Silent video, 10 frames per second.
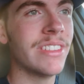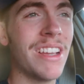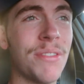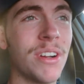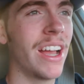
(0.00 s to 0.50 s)

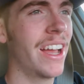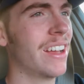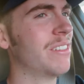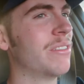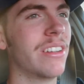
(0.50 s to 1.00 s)
Never
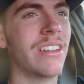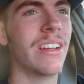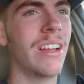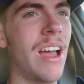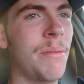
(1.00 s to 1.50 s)
have.
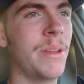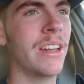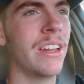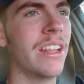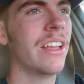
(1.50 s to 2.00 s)
I
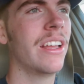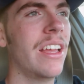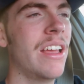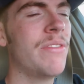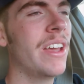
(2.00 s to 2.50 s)
mean,
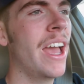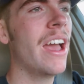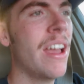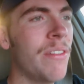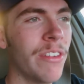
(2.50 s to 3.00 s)
if it
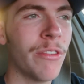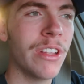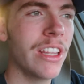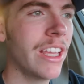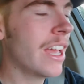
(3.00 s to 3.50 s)
if it
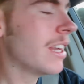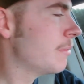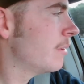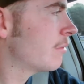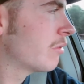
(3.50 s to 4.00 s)
really
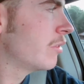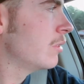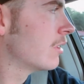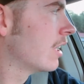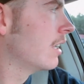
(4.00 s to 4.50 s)
hadn't been for
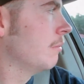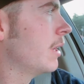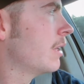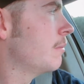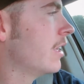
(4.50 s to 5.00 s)
Food Lion
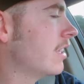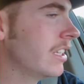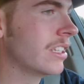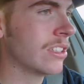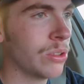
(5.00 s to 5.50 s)
making me
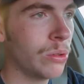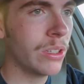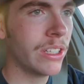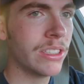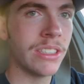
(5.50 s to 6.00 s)
clean the
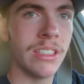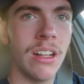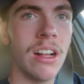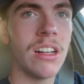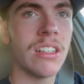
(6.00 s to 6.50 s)
toilets and
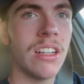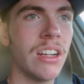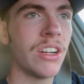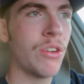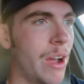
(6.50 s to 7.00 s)

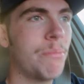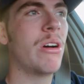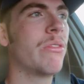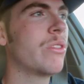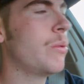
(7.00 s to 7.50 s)
crap
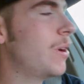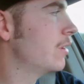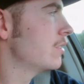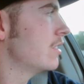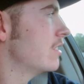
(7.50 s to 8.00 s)
off the
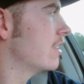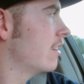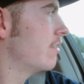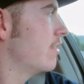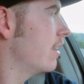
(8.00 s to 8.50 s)
walls and
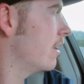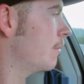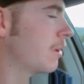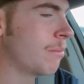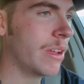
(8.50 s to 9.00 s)
stuff, it
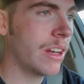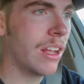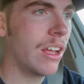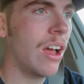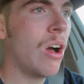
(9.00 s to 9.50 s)
would have been
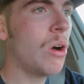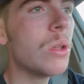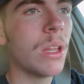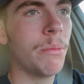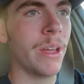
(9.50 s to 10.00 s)
a
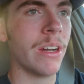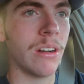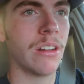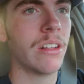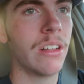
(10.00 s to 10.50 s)
whole lot better.